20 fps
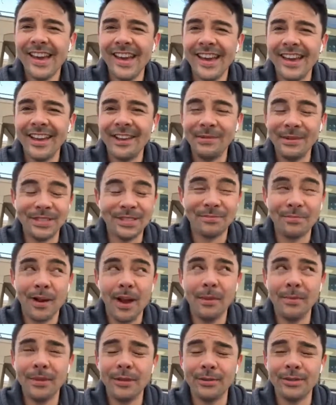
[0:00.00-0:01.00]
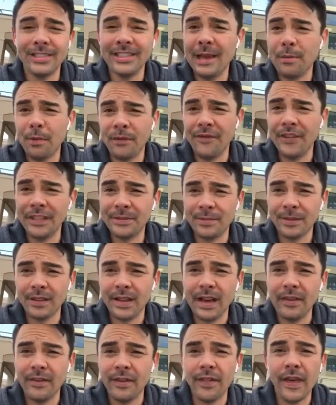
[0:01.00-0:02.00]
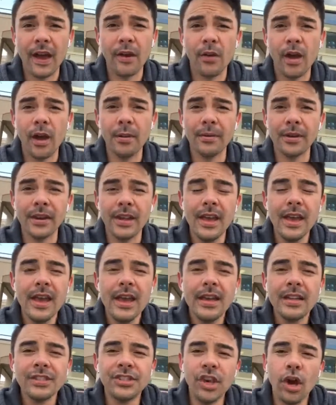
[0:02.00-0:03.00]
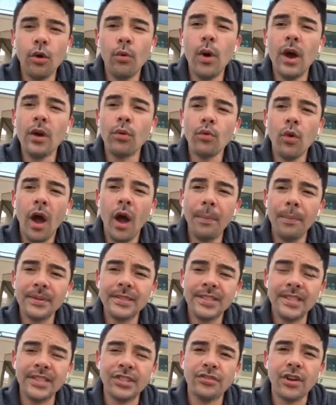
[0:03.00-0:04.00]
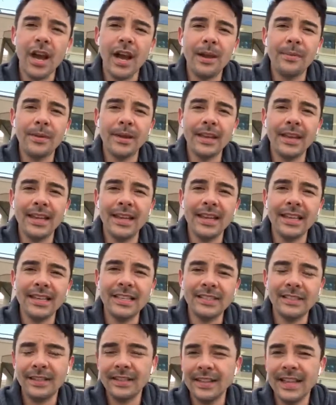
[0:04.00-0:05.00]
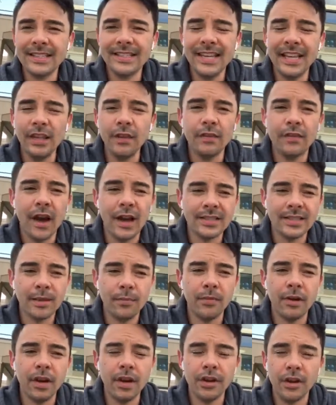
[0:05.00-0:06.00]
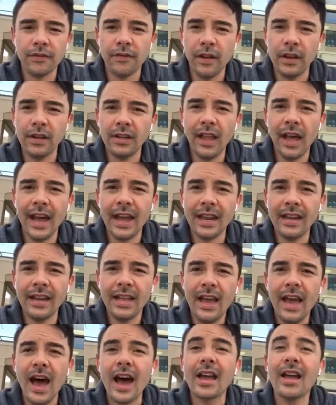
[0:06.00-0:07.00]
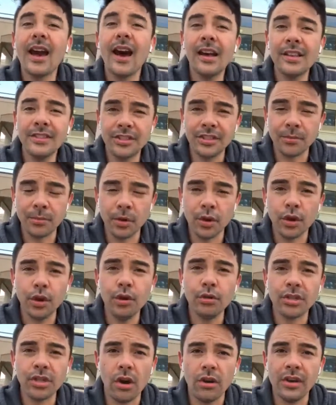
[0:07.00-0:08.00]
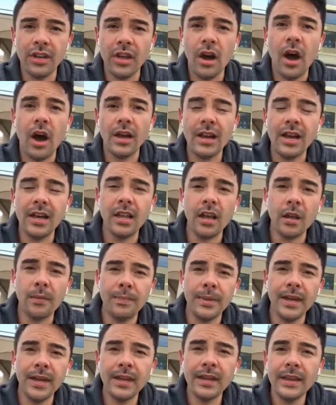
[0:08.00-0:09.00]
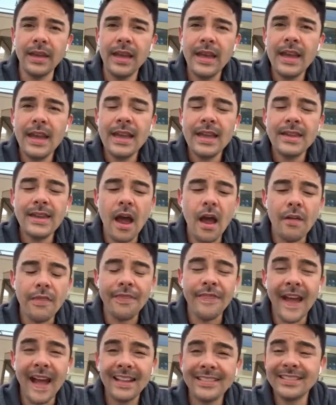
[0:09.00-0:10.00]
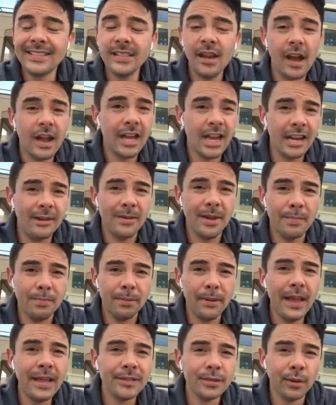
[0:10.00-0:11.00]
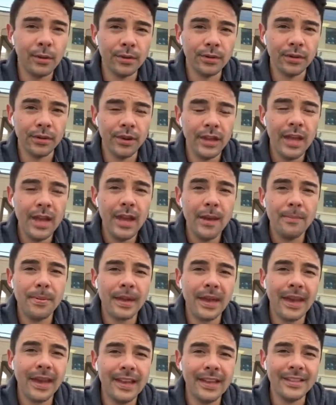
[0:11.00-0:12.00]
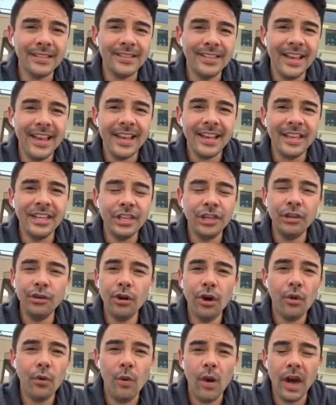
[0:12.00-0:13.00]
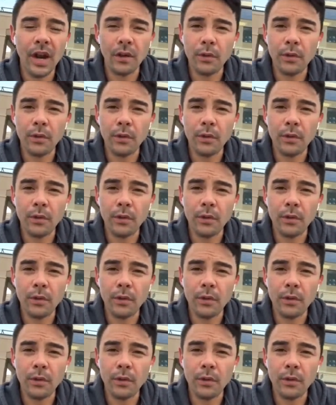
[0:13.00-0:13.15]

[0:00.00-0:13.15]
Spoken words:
And we should probably do a separate Facebook Live on that, Robin. So what Robin's describing is, let's say you've got someone on your front line, a customer who's already on LRP. Now, that's not going to be a placeholder because you don't want